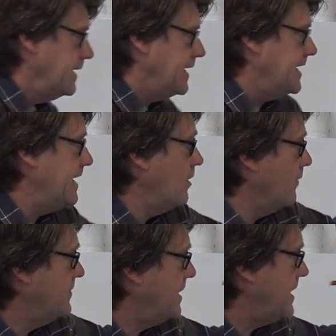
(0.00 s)
Here
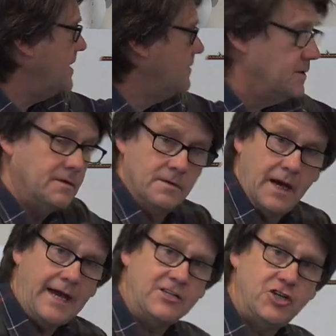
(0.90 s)
on the
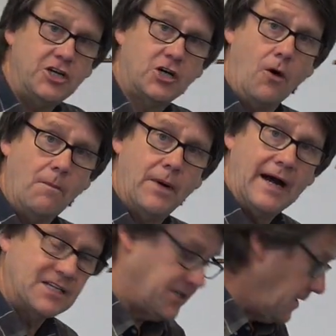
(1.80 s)
HE
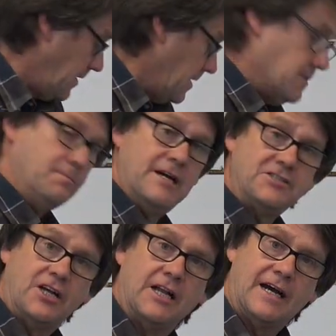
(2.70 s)
Compact,
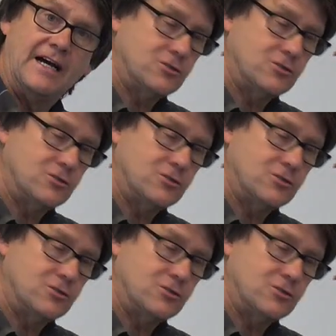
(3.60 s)
basically, guys,